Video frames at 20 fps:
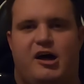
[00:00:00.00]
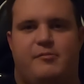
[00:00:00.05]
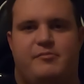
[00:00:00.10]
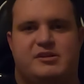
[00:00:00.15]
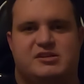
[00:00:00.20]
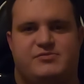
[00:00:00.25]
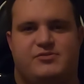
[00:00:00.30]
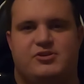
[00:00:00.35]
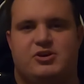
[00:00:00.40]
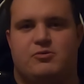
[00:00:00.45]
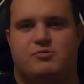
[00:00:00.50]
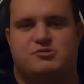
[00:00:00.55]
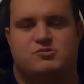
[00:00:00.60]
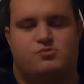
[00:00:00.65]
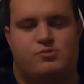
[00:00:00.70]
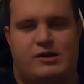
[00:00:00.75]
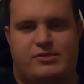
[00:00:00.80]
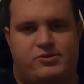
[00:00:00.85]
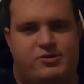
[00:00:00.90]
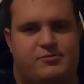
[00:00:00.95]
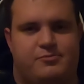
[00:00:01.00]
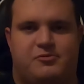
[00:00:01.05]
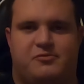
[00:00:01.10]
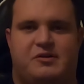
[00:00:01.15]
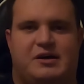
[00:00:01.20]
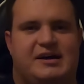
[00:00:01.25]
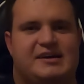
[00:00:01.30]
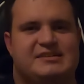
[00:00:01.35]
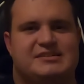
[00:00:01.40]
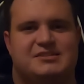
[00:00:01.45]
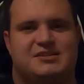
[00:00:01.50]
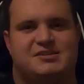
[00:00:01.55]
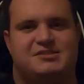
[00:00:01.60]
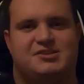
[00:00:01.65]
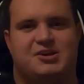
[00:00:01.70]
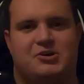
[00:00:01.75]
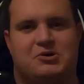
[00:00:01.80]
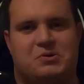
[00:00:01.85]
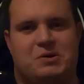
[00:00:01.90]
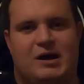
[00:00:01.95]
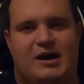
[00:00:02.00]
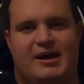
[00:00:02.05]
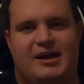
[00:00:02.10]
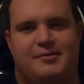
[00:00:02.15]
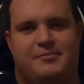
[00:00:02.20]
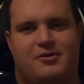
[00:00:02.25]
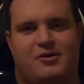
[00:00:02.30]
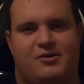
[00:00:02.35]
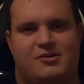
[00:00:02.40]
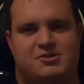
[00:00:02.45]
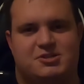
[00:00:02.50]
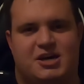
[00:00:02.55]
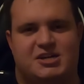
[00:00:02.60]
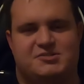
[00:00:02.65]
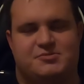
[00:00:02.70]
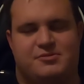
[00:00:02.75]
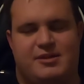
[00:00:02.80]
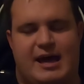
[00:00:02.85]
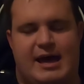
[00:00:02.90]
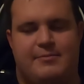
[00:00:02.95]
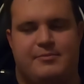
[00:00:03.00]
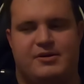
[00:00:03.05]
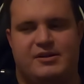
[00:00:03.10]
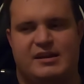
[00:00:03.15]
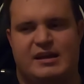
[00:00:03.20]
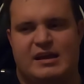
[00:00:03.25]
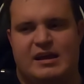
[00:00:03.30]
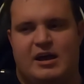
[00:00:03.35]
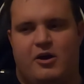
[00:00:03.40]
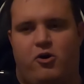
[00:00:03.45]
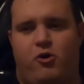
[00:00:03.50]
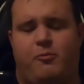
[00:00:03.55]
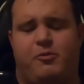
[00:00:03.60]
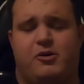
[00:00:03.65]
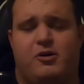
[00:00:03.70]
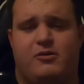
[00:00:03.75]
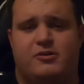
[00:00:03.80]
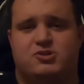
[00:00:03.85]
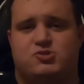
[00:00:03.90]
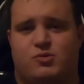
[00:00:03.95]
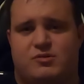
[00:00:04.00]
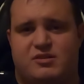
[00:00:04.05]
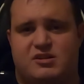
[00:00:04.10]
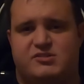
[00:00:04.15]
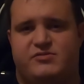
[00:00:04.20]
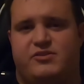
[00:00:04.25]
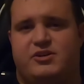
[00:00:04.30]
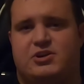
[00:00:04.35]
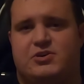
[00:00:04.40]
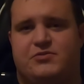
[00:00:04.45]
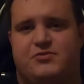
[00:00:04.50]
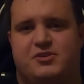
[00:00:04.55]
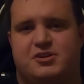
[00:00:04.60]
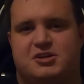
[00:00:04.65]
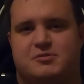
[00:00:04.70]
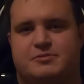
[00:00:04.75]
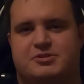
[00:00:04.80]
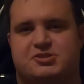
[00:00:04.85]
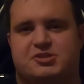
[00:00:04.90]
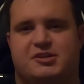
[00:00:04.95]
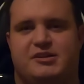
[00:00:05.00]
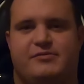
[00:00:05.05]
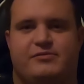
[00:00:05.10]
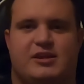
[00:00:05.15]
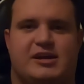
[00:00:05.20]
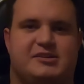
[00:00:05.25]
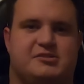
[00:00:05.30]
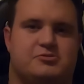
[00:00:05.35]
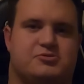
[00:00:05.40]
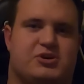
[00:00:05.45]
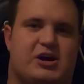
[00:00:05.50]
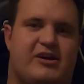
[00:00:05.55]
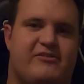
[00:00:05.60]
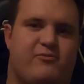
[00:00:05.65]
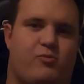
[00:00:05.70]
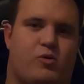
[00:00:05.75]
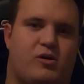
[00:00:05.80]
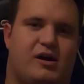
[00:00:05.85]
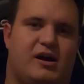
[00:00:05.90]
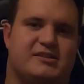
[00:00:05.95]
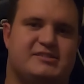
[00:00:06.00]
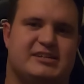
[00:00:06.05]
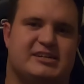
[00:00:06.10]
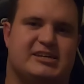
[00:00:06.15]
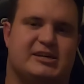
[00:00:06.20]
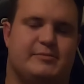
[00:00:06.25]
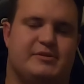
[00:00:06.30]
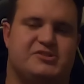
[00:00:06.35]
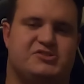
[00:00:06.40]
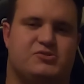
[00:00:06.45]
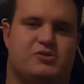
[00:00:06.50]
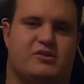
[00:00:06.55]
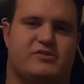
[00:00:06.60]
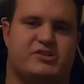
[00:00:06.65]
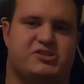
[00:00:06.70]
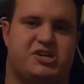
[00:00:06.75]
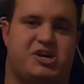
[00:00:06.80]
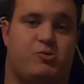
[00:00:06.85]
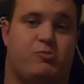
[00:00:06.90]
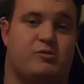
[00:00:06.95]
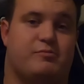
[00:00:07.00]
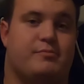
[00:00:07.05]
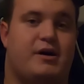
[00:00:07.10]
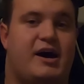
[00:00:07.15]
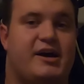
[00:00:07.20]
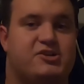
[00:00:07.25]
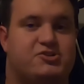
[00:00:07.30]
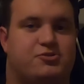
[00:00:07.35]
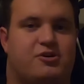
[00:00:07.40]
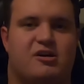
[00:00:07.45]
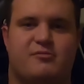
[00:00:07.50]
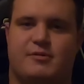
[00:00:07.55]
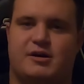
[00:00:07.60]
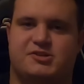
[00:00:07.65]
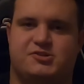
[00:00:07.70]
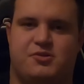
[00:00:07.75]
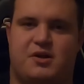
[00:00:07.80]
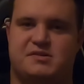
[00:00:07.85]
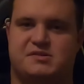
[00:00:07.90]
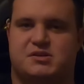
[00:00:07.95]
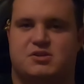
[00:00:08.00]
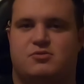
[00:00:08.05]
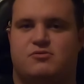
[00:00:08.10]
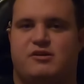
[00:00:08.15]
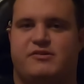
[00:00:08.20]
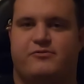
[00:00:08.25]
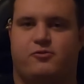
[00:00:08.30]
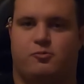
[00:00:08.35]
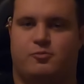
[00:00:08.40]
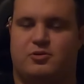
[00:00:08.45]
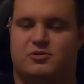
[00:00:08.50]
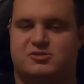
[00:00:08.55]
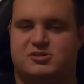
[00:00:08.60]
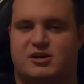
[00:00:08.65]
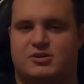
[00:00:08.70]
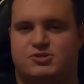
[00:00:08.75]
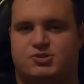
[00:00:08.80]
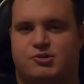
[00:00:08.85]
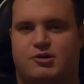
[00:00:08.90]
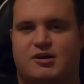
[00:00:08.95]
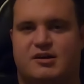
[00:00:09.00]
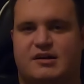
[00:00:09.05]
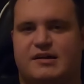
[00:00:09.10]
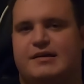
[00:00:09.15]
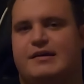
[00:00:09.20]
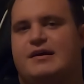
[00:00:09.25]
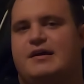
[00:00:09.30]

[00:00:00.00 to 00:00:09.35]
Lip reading: this video was rather improvised, so I apologize for that. But hope you all enjoyed this video. If you did, be sure to leave a like, subscribe for more content coming soon on the channel with my truck, my 2003 full bolt-on truck.